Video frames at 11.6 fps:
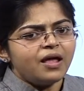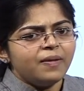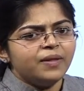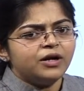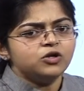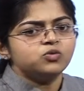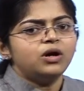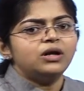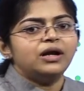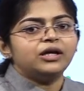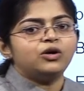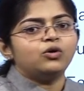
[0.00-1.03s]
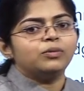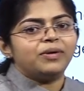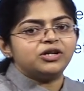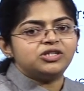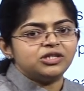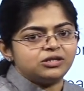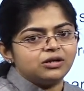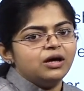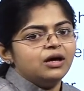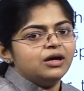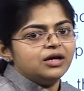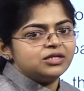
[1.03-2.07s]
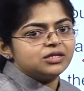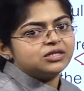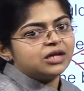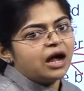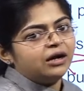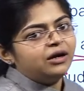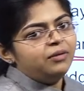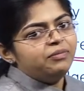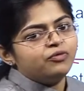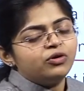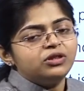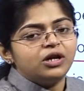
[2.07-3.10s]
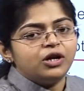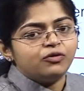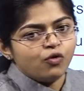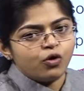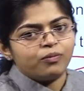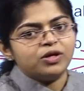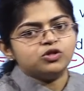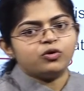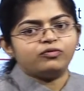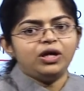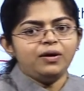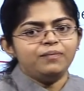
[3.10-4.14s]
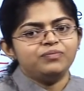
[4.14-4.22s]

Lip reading: That is what, the budget is started before 3 to 4 months of the